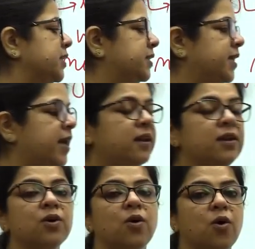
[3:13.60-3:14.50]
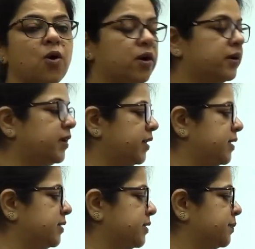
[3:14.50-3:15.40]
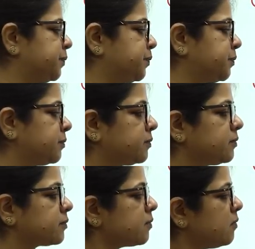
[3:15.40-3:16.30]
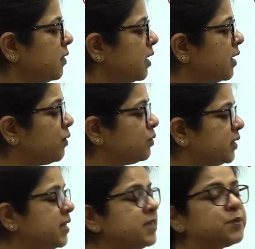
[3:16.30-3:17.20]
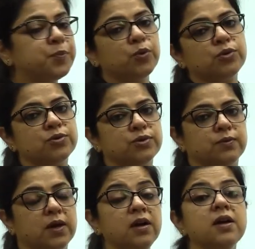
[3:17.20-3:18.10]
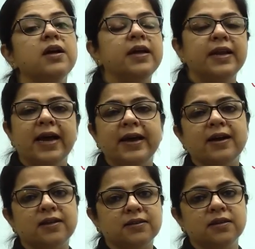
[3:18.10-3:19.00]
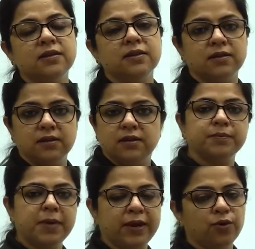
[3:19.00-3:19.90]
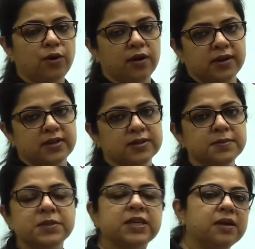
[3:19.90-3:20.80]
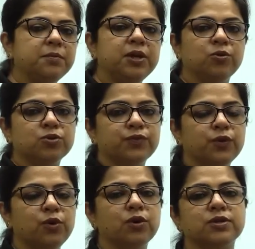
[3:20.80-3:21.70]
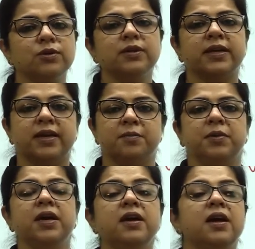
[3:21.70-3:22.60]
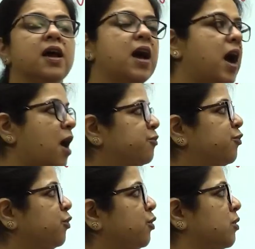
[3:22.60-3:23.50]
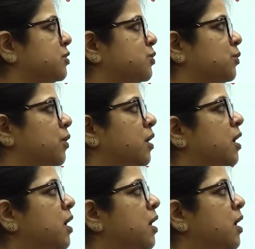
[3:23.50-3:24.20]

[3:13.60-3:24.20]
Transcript: cell organelles. Now, these protozoa, like other microorganisms, they can be useful also, they can be harmful also.